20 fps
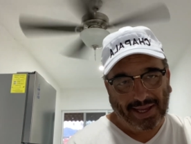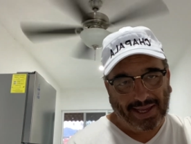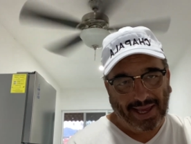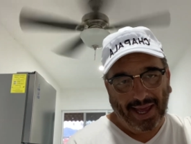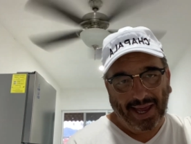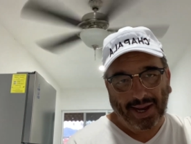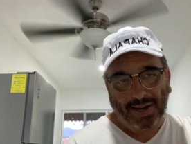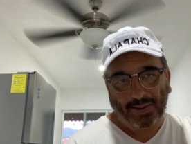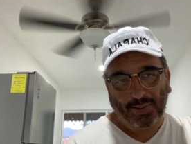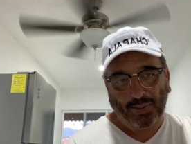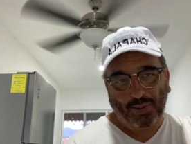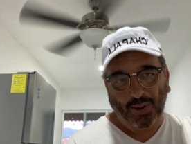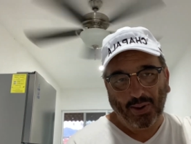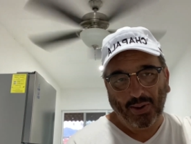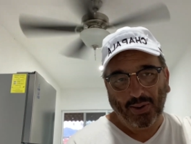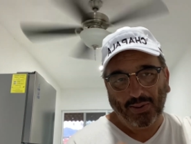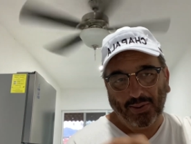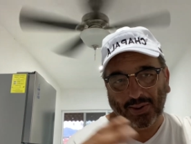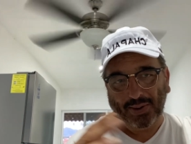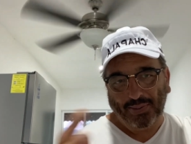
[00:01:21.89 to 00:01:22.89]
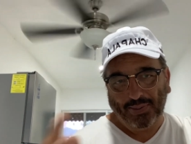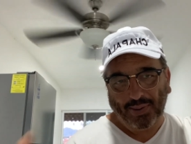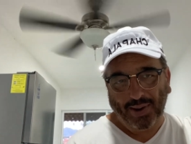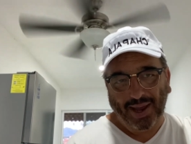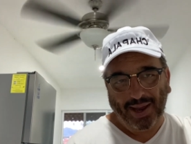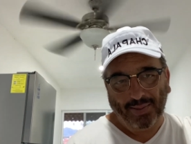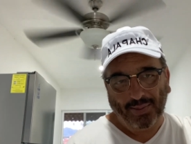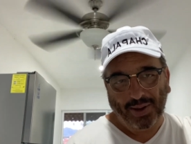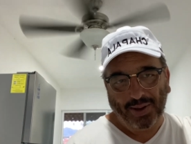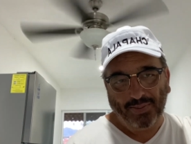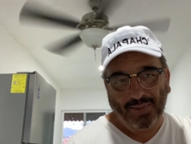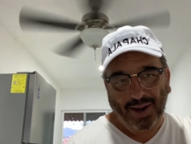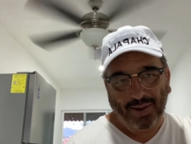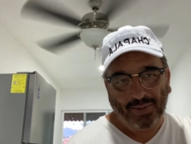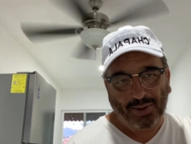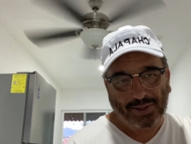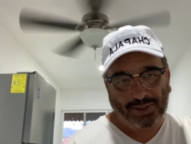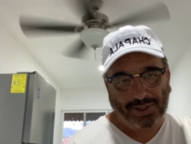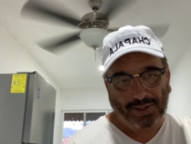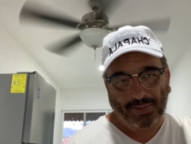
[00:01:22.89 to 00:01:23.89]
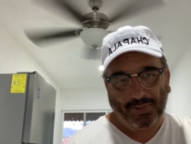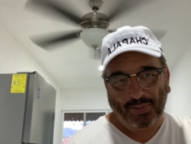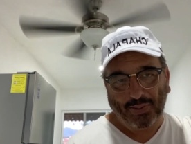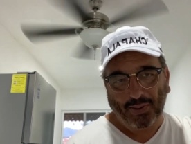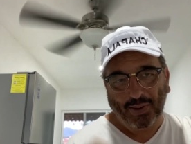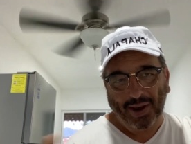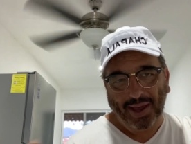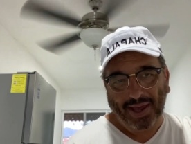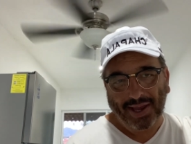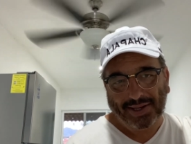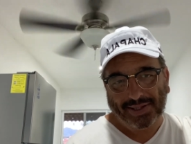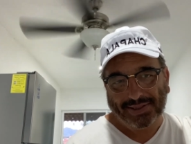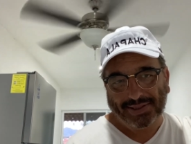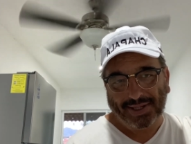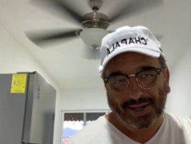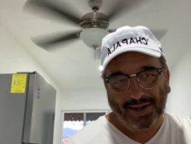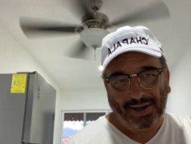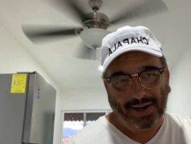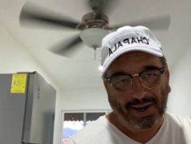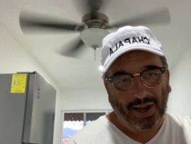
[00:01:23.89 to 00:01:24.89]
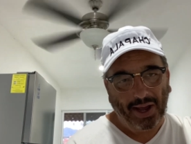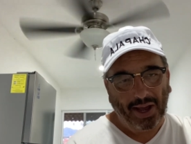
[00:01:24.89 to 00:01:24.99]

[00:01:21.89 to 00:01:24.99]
I got on the phone with family members and friends, and